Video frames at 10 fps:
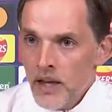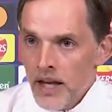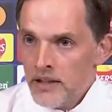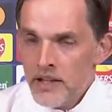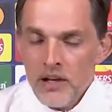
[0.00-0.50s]

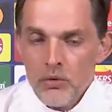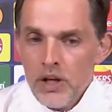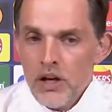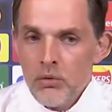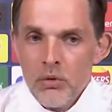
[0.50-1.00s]
and can
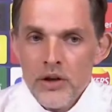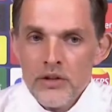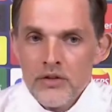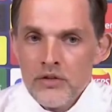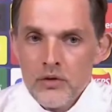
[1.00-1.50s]
we
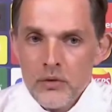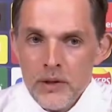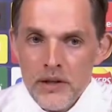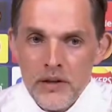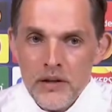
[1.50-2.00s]
avoid to
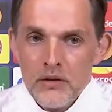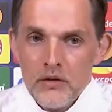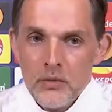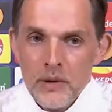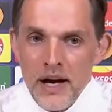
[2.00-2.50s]
be
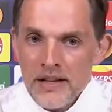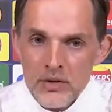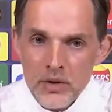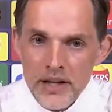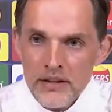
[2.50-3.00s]

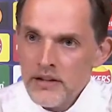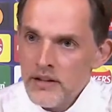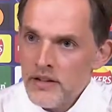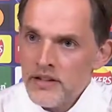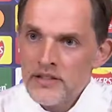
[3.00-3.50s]
isolated
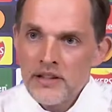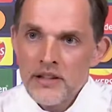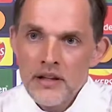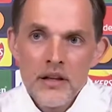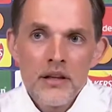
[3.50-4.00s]
in these
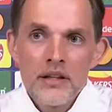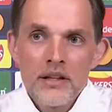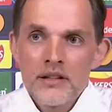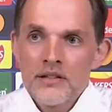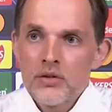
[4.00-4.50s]

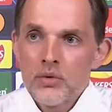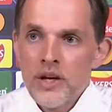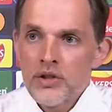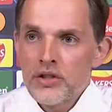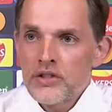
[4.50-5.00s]
little
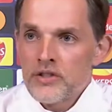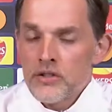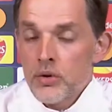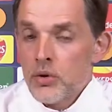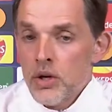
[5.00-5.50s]
situations?
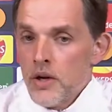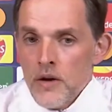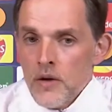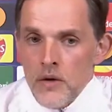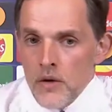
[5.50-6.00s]
So
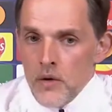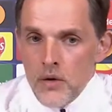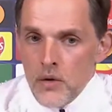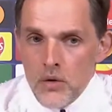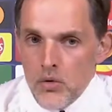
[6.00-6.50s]

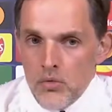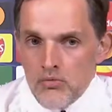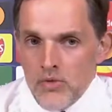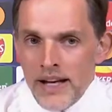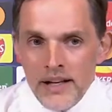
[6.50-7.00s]

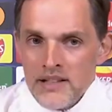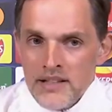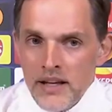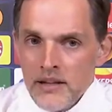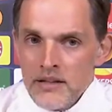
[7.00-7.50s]
like I
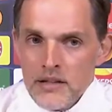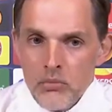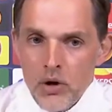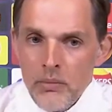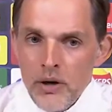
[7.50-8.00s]
said, it's
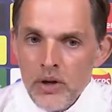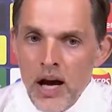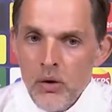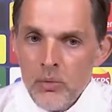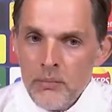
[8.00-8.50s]
more about
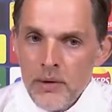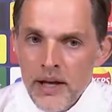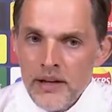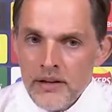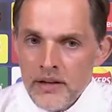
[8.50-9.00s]
how we
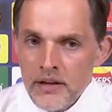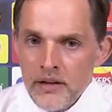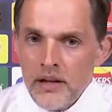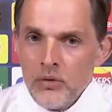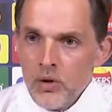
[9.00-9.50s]
play
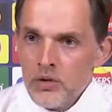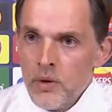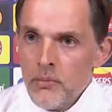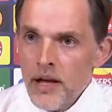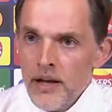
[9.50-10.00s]
than what
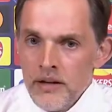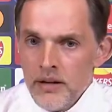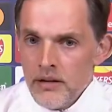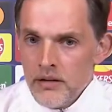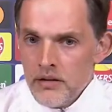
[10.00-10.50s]
we play,
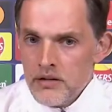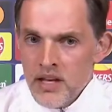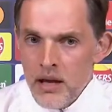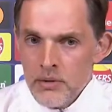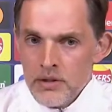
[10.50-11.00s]
and the
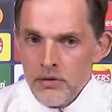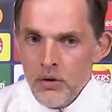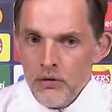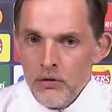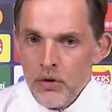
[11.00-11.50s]
same is
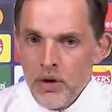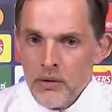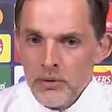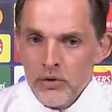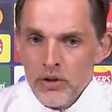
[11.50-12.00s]
for
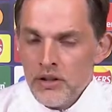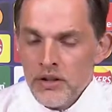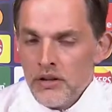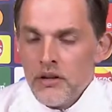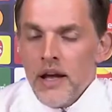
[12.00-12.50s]
Real Madrid.
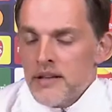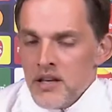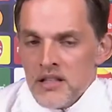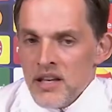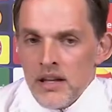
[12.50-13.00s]
And as
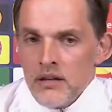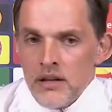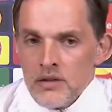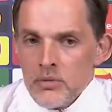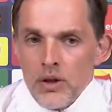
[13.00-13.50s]
I said, as we